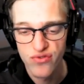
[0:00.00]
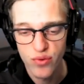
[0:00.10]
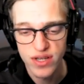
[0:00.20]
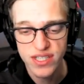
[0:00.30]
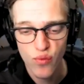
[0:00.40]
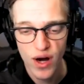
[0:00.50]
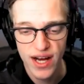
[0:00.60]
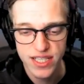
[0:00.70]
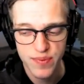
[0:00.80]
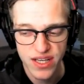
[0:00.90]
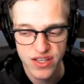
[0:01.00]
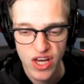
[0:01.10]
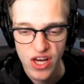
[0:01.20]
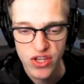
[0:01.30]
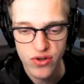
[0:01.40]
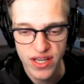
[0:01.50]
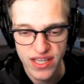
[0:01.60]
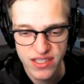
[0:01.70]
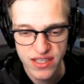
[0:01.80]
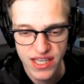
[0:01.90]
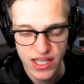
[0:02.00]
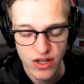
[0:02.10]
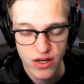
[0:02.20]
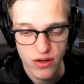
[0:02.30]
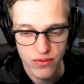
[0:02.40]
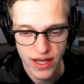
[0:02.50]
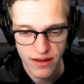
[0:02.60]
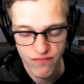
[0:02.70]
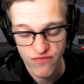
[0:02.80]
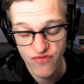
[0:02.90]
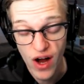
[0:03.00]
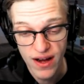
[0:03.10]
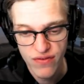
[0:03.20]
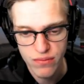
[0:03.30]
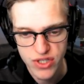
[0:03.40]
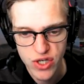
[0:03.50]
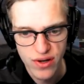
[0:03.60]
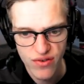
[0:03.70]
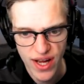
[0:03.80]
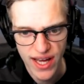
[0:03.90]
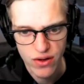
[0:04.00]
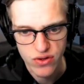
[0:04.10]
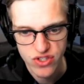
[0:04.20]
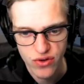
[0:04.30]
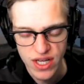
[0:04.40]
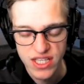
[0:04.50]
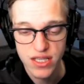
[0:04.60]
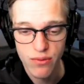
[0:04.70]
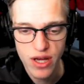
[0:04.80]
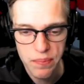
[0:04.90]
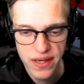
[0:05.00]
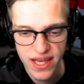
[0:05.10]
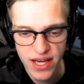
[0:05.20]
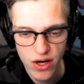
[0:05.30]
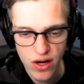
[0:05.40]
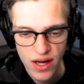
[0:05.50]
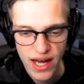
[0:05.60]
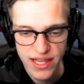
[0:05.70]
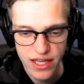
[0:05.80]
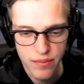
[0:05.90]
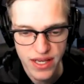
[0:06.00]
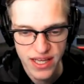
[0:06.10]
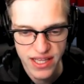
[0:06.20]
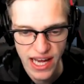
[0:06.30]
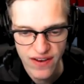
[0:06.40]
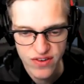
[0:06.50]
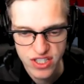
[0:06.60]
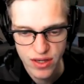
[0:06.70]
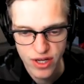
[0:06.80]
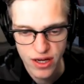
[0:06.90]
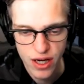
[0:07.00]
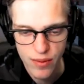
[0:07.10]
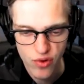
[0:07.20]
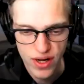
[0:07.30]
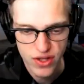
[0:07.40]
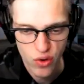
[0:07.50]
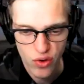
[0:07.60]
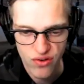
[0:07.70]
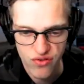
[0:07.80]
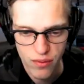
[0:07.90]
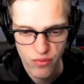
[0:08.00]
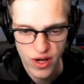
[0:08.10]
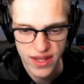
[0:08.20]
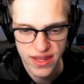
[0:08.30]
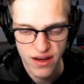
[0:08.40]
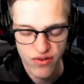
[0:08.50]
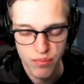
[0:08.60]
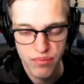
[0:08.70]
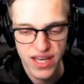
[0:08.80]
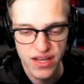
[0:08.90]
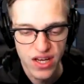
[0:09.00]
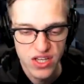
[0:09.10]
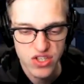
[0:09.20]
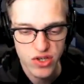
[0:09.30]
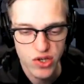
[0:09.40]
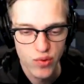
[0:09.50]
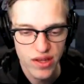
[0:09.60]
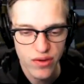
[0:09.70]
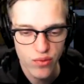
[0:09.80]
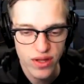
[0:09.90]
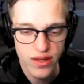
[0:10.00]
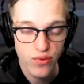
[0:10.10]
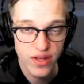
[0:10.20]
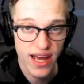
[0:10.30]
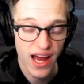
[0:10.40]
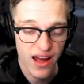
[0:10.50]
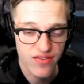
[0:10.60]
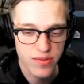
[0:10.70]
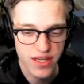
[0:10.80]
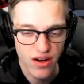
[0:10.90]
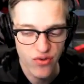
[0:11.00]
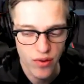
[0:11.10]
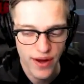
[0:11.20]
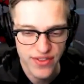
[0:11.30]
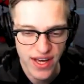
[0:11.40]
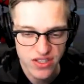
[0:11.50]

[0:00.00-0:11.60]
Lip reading: The reason why is because you can easily get like fought from two different angles. So someone could peek here, and then immediately after someone could come around the corner from right there from mid. So you really have to be careful about that.